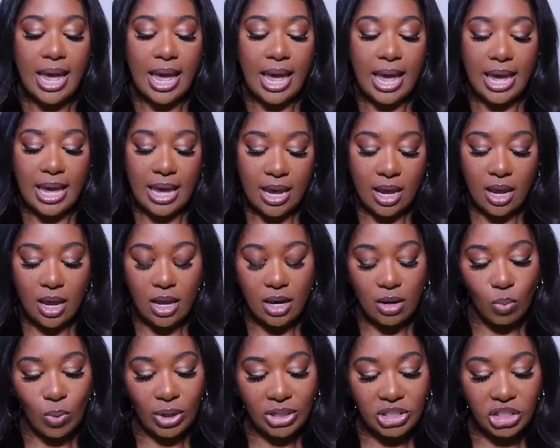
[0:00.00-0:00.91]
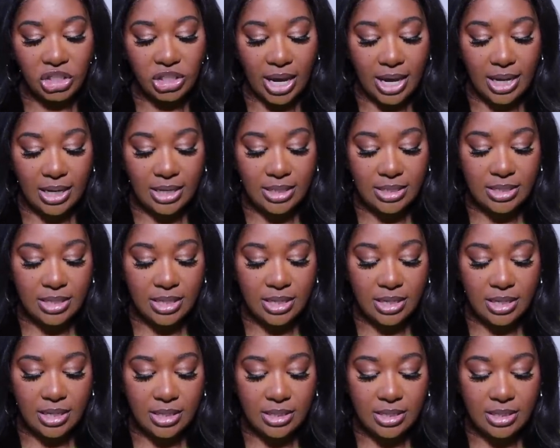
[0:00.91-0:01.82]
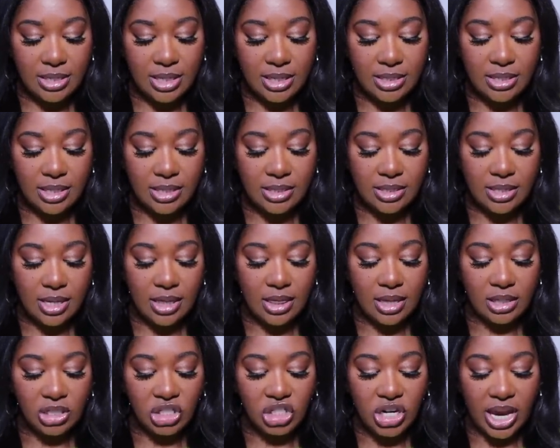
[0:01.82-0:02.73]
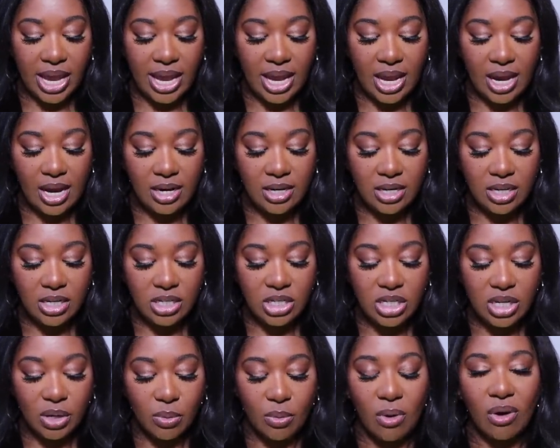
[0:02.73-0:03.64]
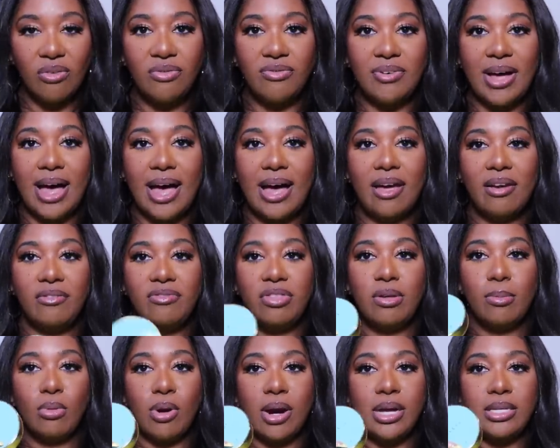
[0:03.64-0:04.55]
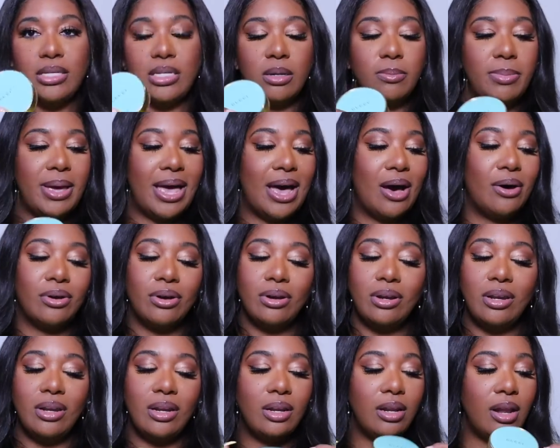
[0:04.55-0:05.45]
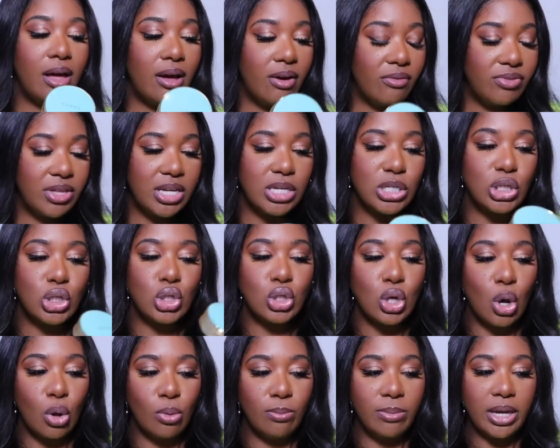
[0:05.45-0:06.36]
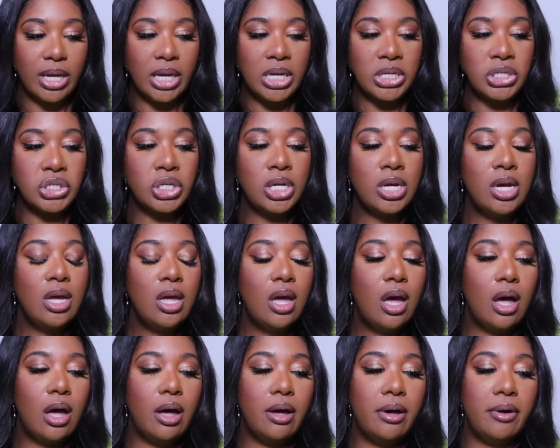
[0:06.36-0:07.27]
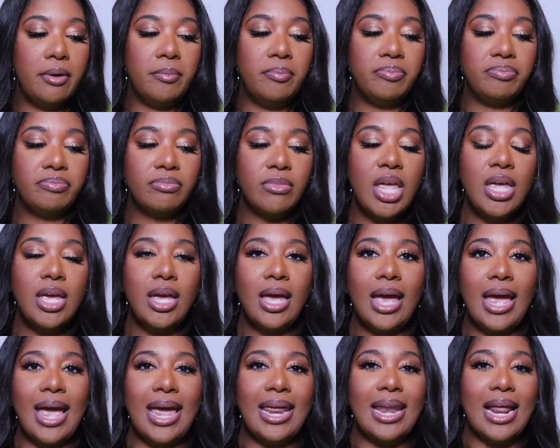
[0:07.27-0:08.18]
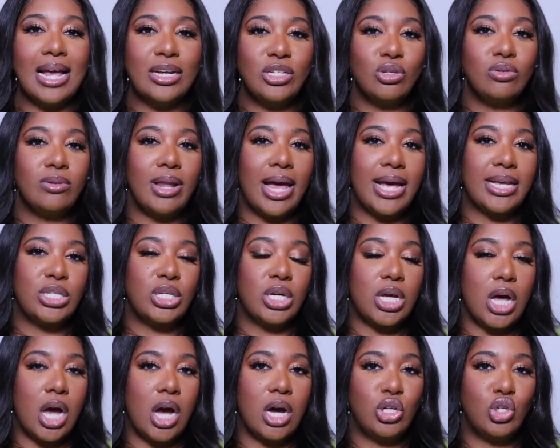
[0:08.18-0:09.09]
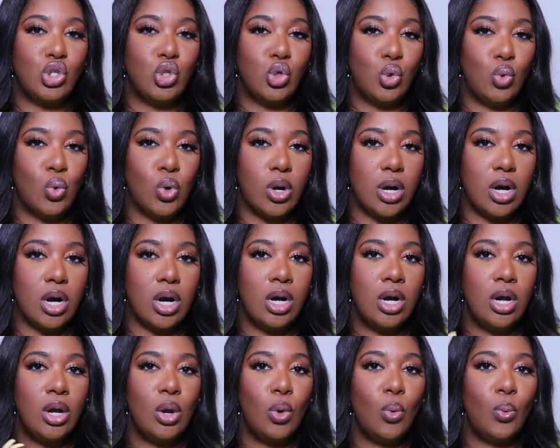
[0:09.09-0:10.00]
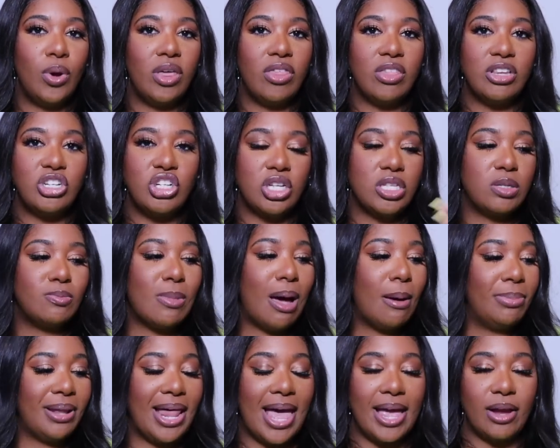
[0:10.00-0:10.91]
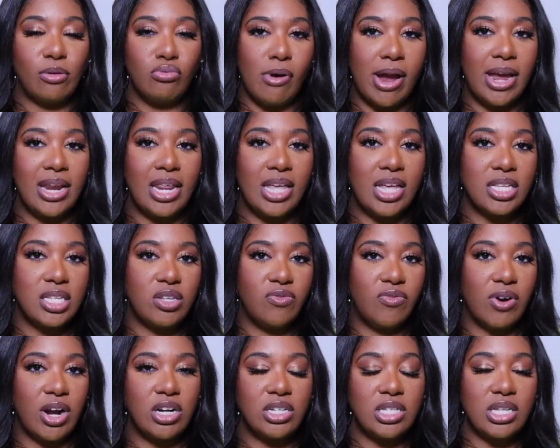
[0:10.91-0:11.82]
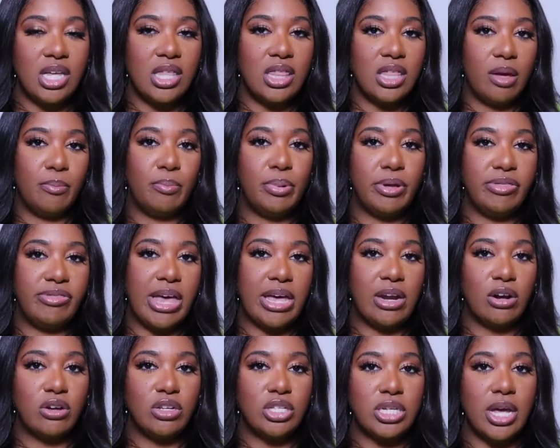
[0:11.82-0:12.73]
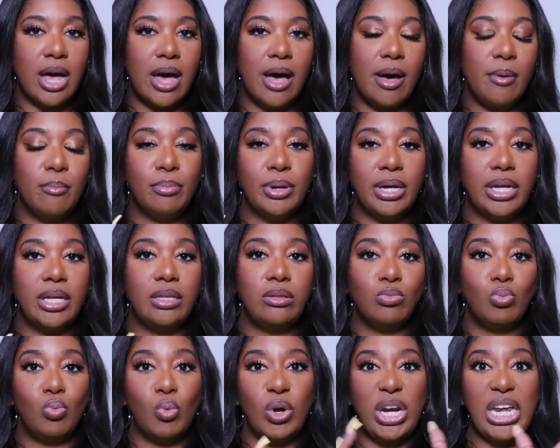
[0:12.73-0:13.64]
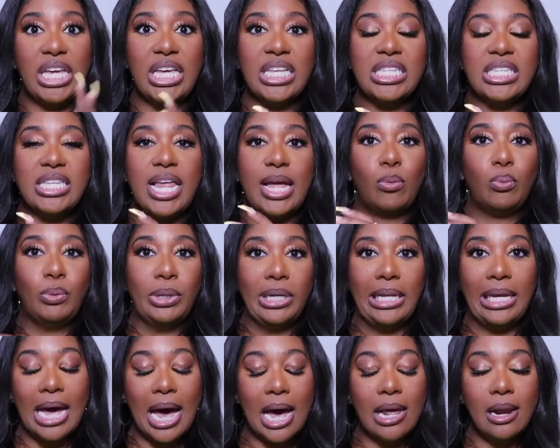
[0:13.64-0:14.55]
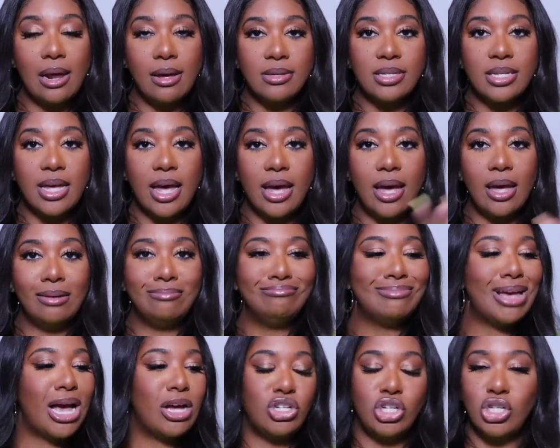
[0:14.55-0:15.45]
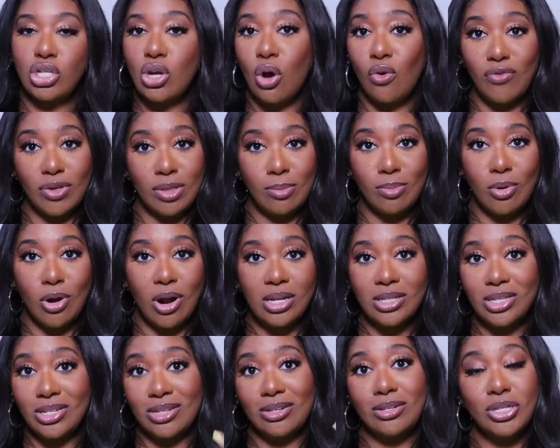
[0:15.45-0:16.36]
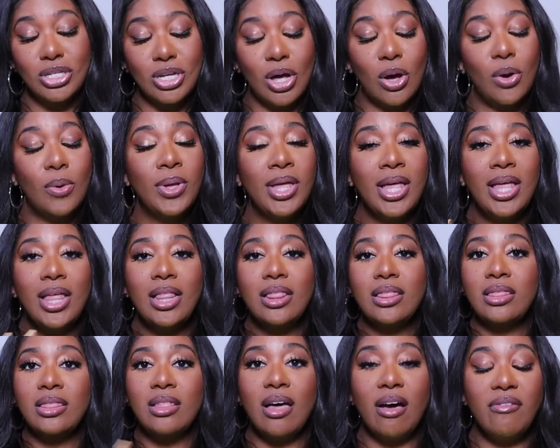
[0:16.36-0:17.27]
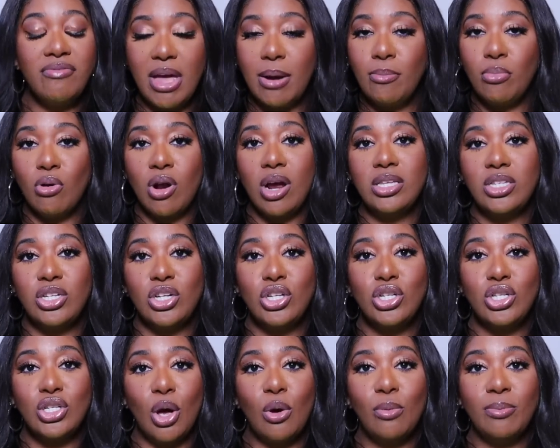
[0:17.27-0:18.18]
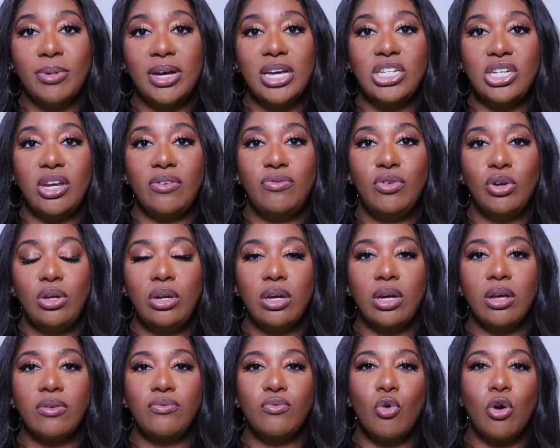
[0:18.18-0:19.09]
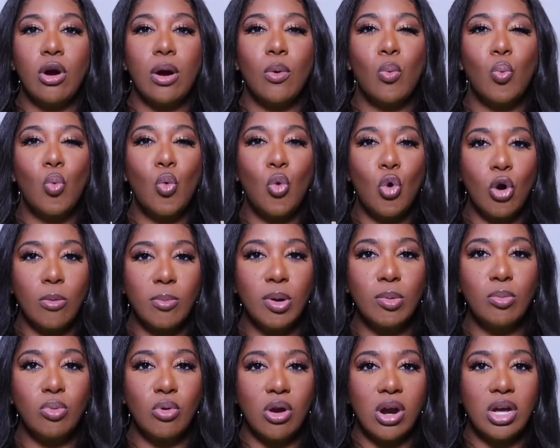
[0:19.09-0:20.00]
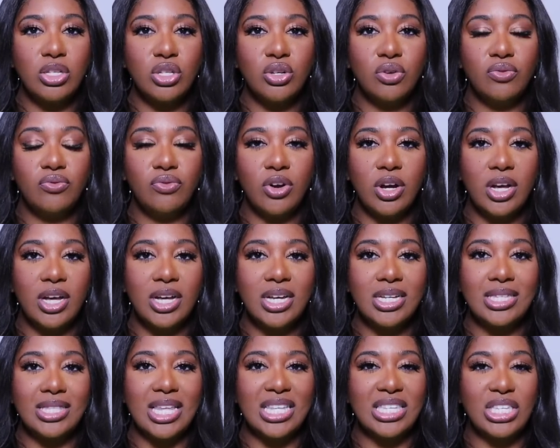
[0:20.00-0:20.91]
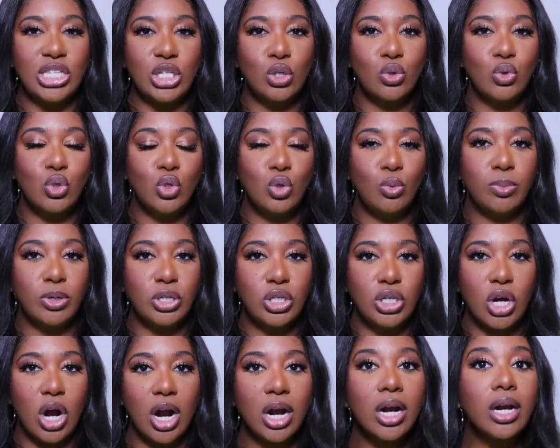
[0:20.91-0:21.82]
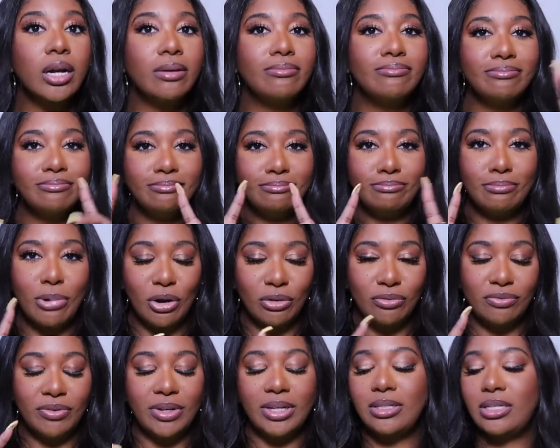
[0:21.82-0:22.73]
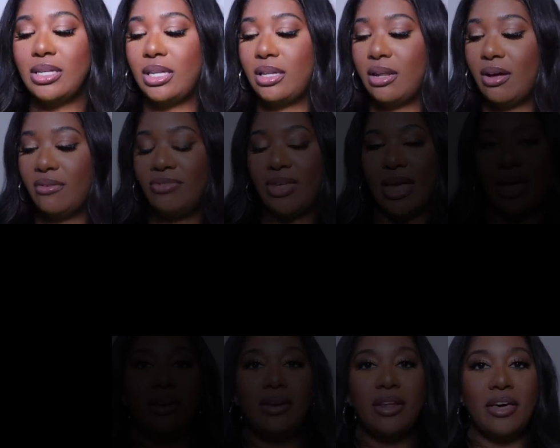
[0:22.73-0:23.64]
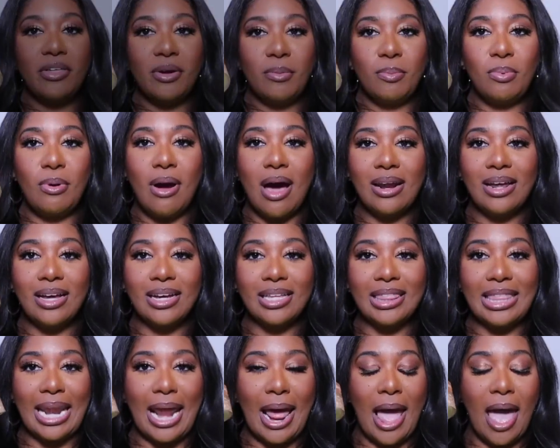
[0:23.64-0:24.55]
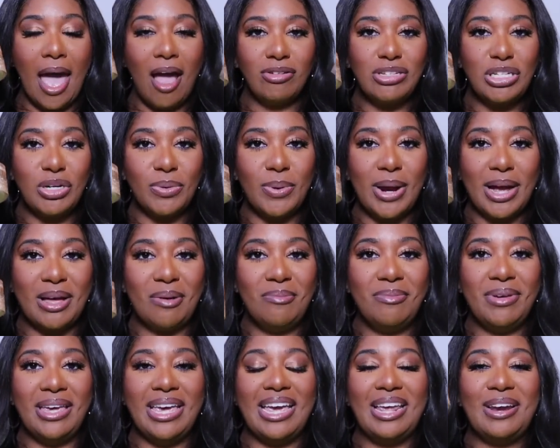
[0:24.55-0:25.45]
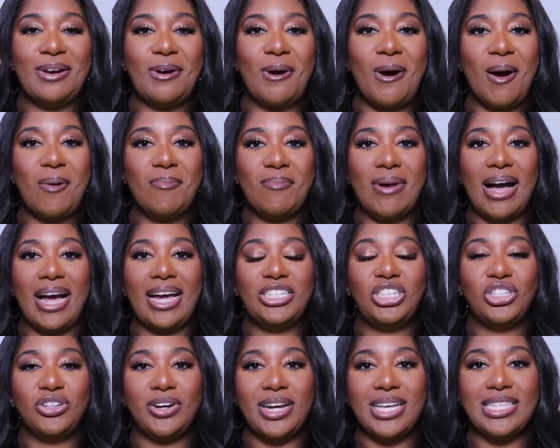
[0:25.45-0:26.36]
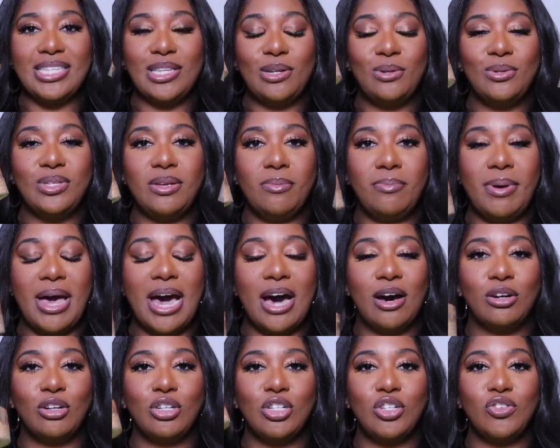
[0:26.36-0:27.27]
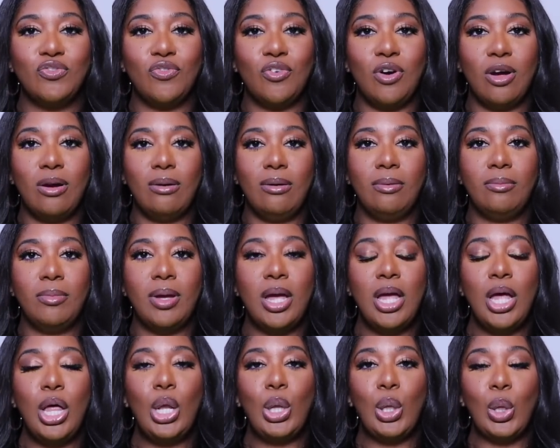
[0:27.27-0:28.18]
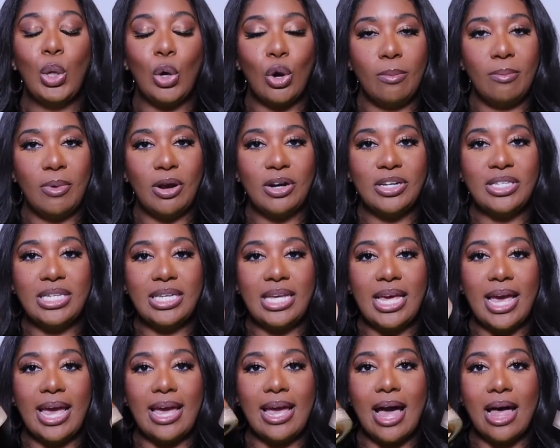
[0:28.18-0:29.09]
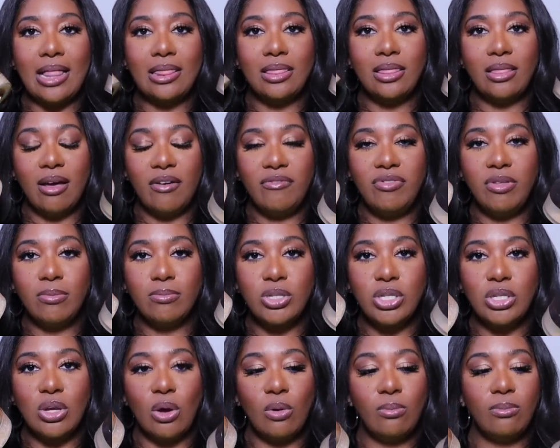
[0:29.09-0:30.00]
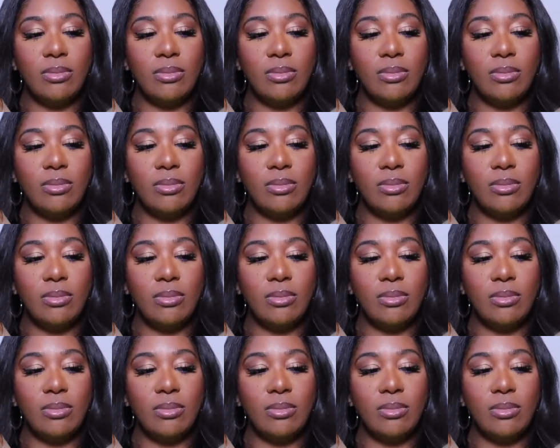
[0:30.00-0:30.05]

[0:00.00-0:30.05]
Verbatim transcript: And what shade is this? This is in the shade 05, the bronzing powder. Love this so much. Um, and I do like to contour with just my black radiance first and then put that on top. But when it gets like really hot outside, I'll just go for the bronzer. So Love that bronzer so much. If you're looking for a warmer bronzer for us that's still super dark, perfect. Love that. Another product that I have to recommend are my translucent powders from Laura Mercier. I love them so